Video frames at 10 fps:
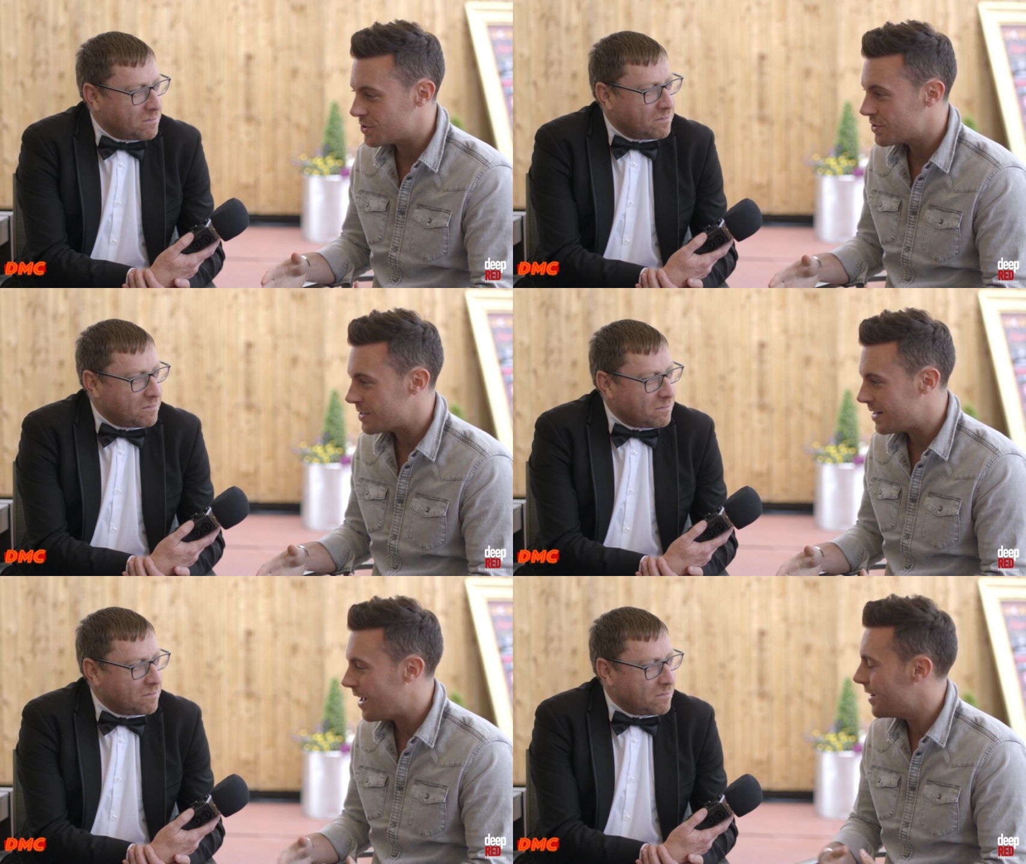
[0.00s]
Speaker 1: just
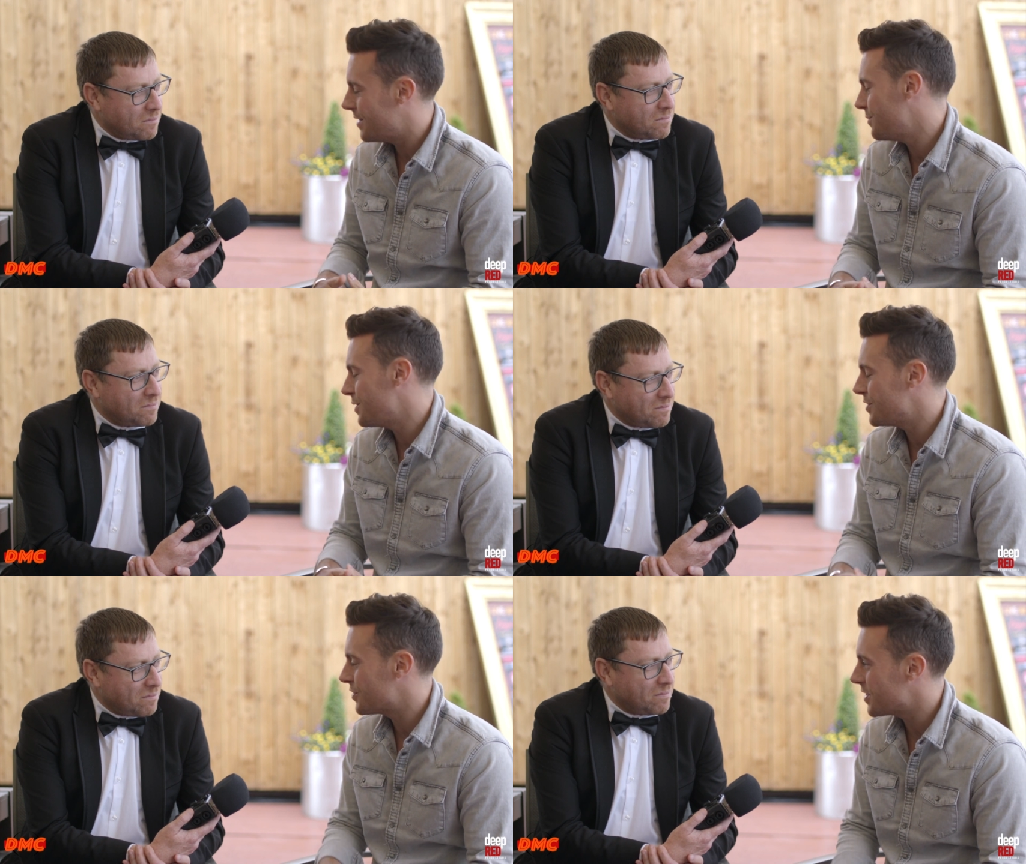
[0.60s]
in Ireland,
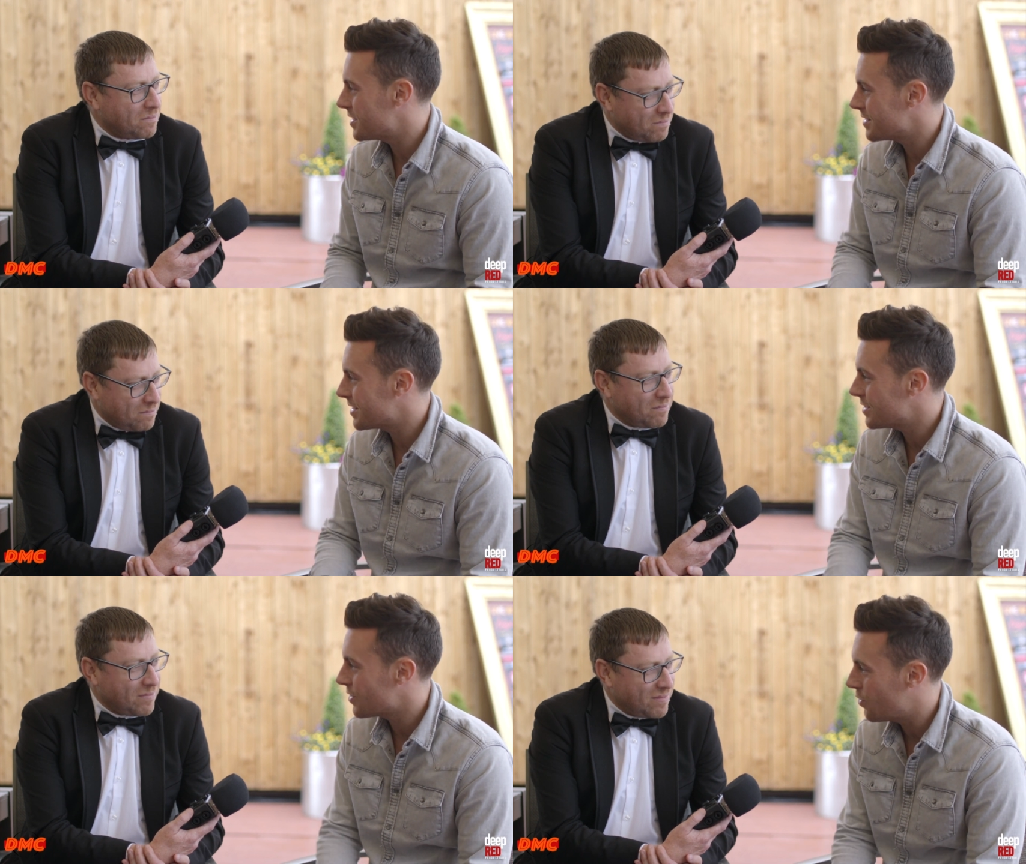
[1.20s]
which is great because I
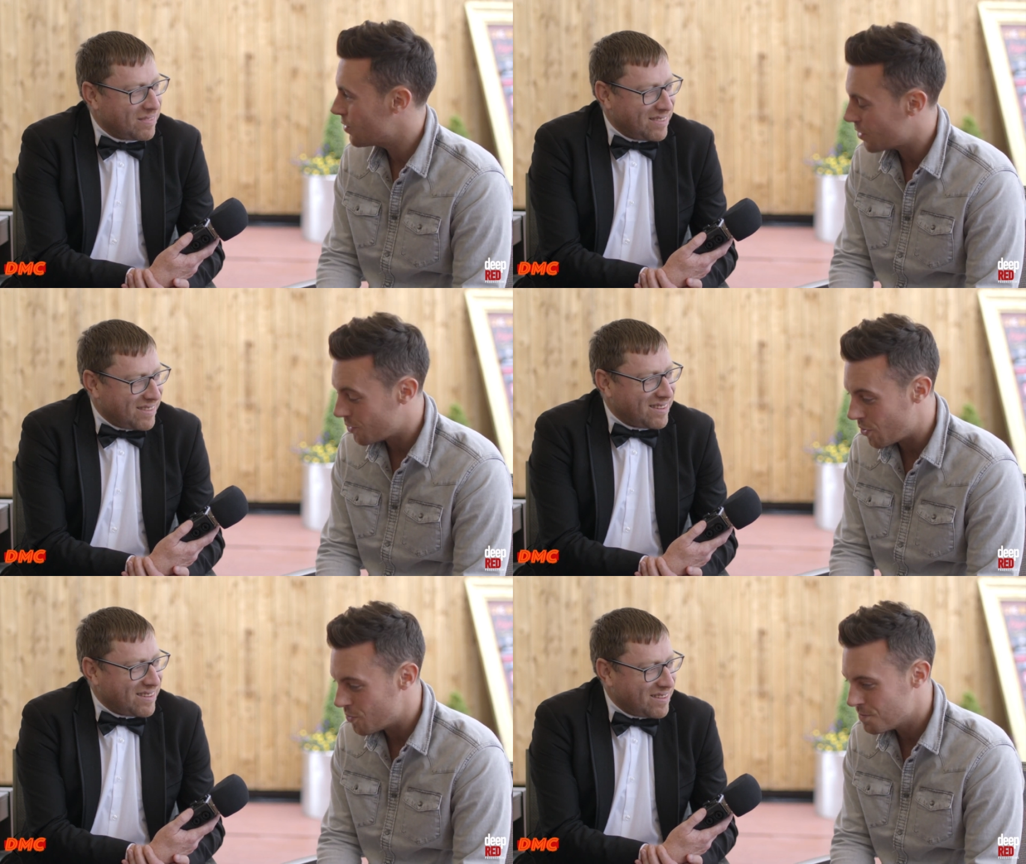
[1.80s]
get to ho
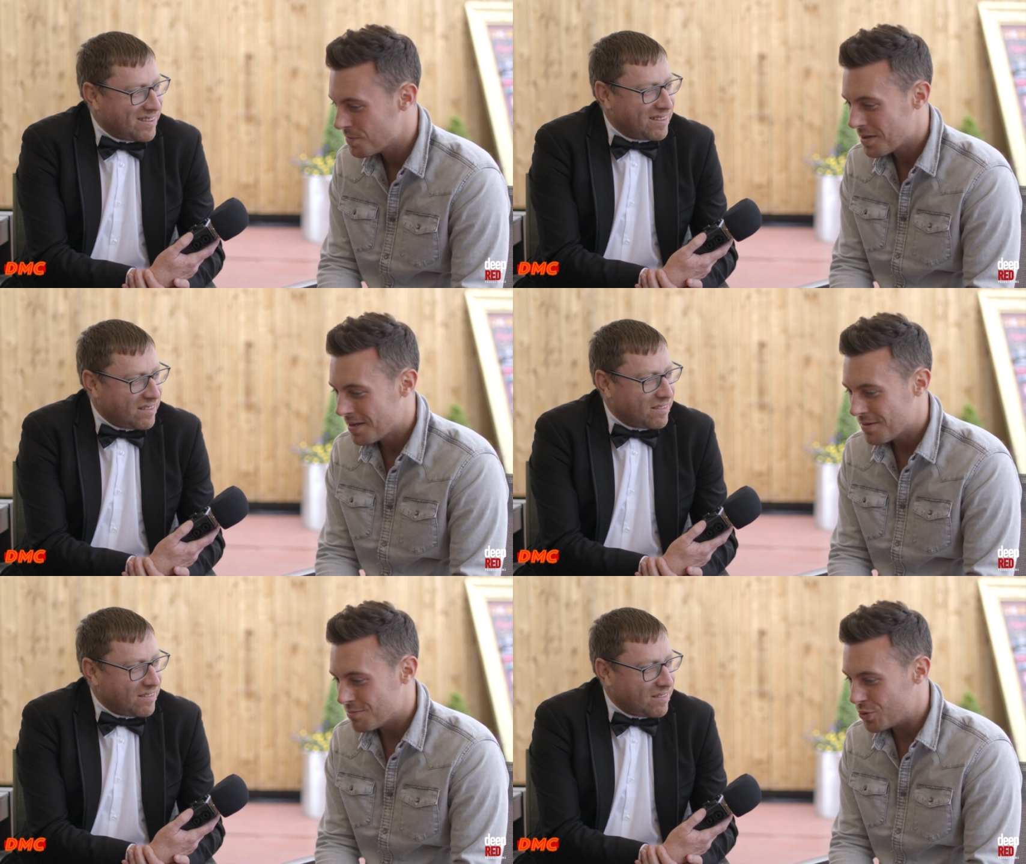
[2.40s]
go home
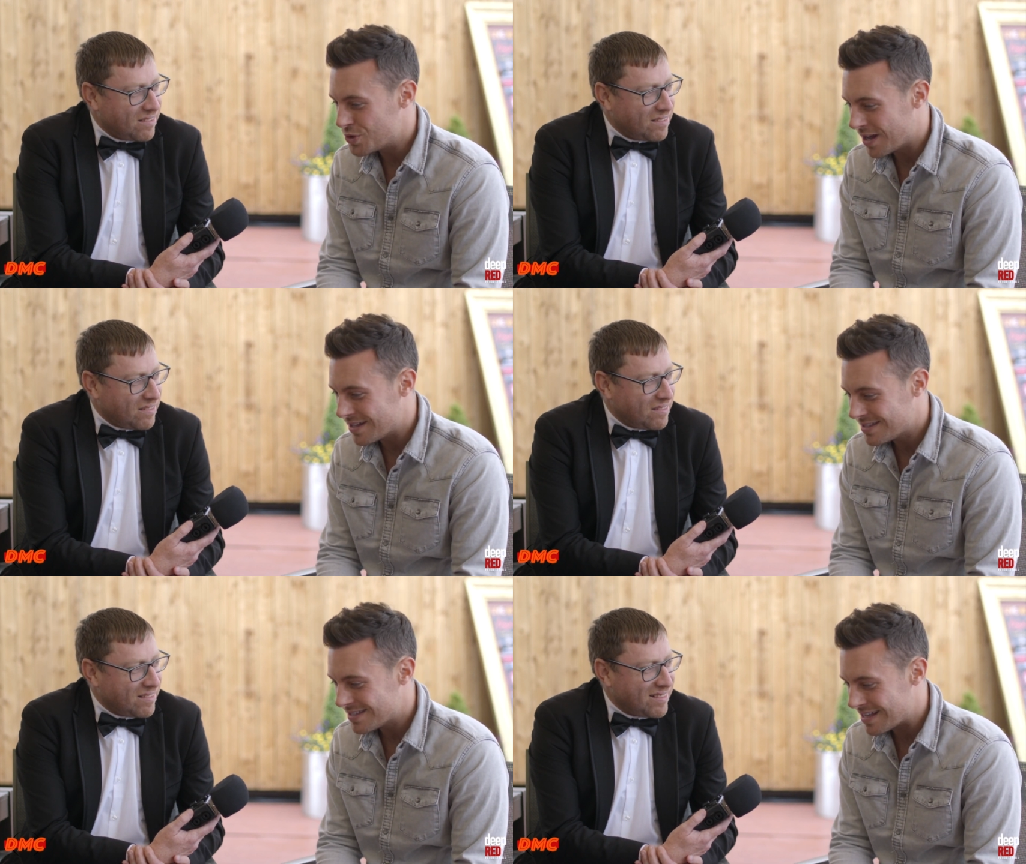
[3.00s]
most
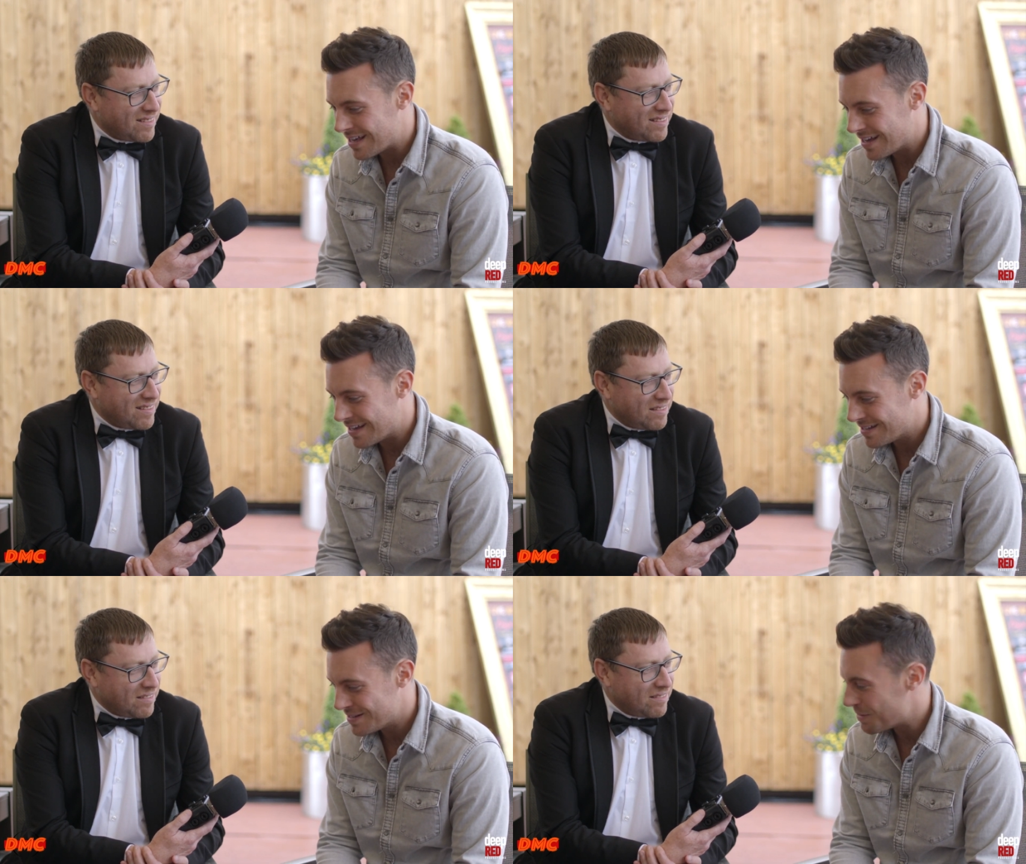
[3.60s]
nights
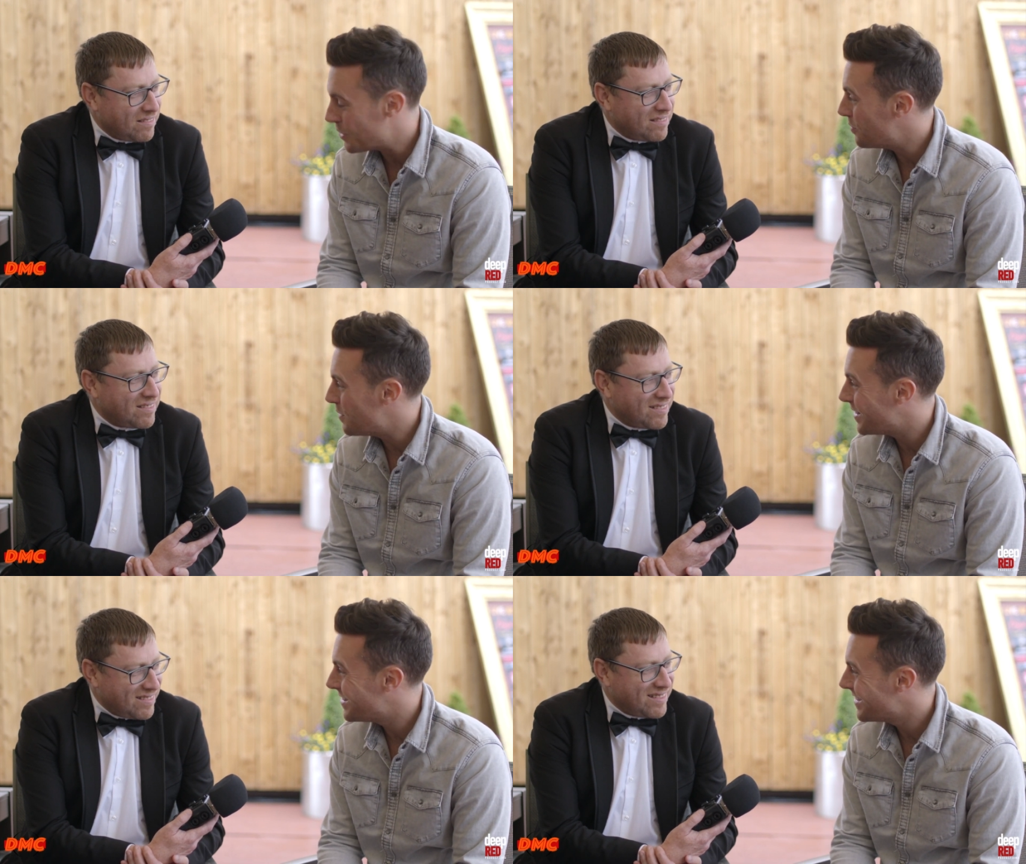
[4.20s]
uh, to my own bed.